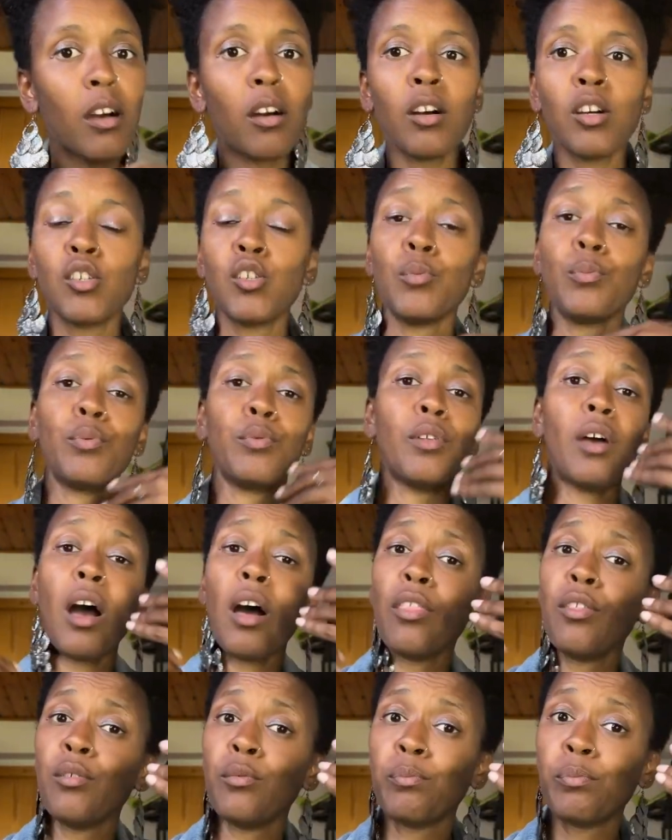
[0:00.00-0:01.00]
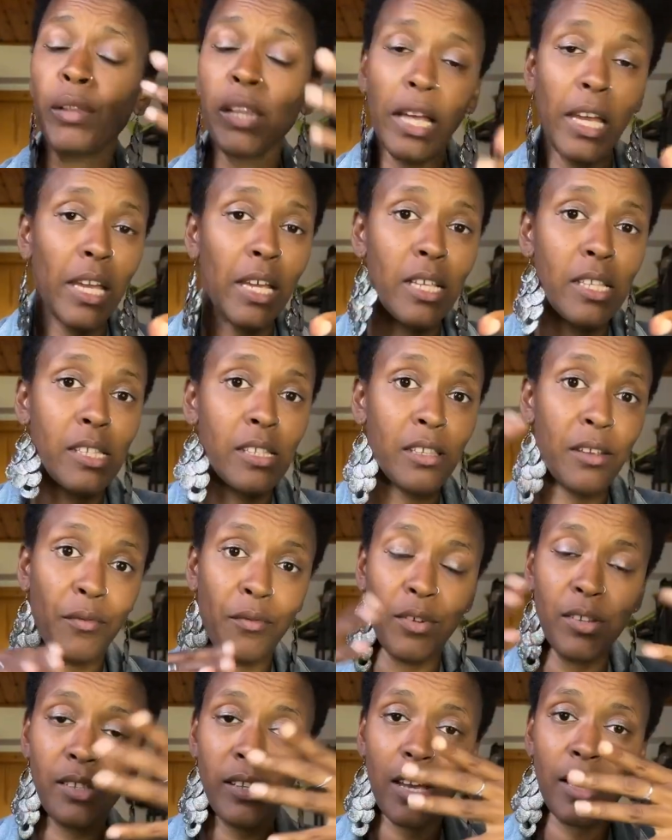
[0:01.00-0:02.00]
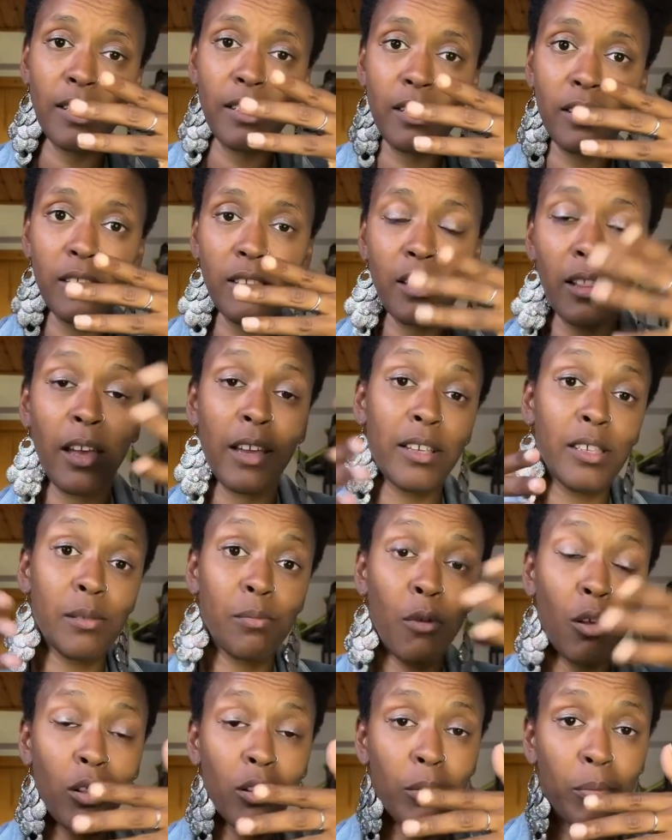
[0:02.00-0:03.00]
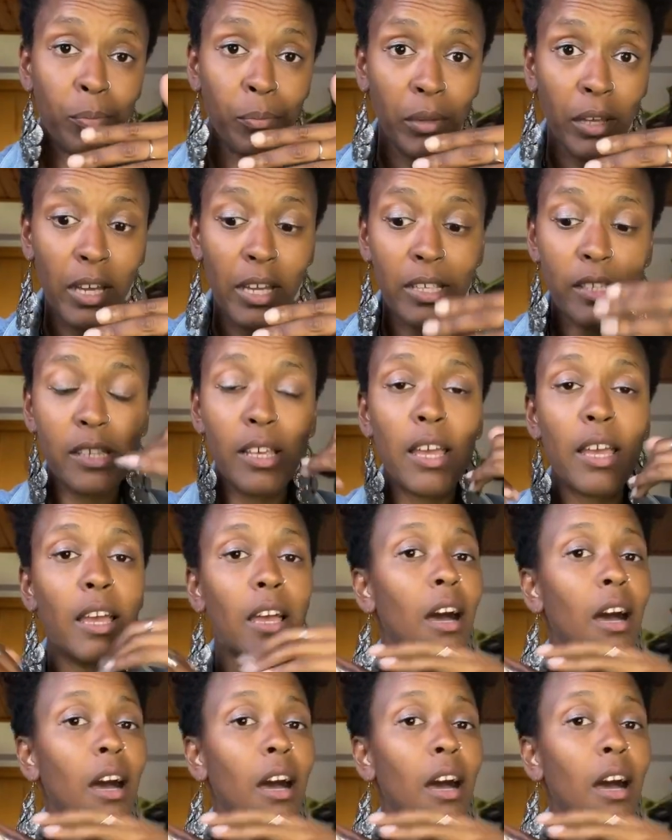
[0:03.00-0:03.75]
to put other plates, different sizes, like smaller plates,